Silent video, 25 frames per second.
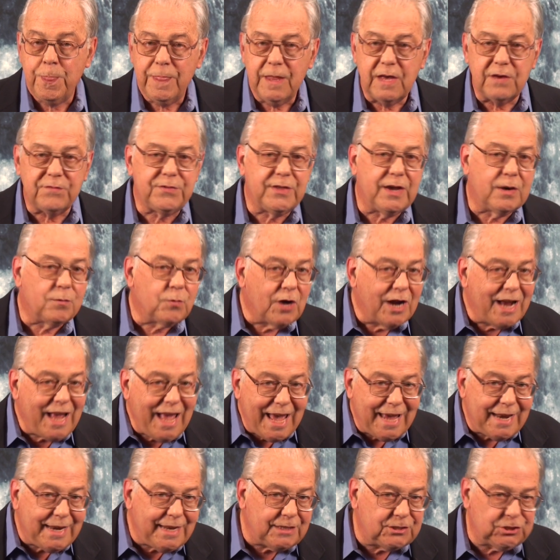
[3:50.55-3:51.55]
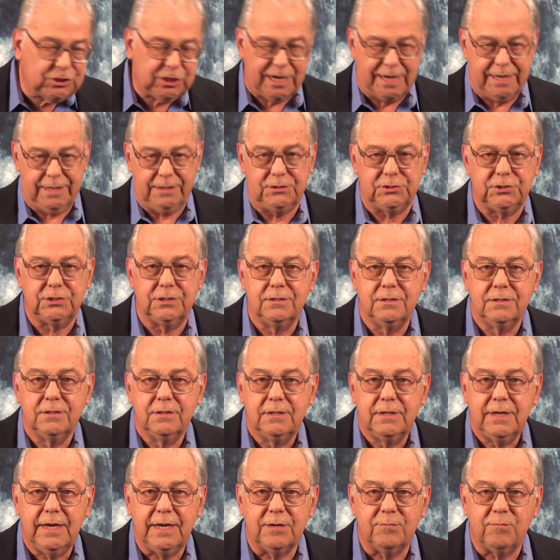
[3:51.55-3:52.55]
If there were any change
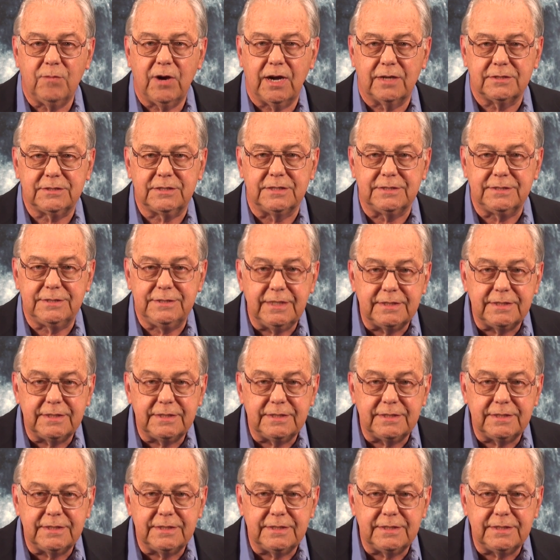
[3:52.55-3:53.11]
in Mars's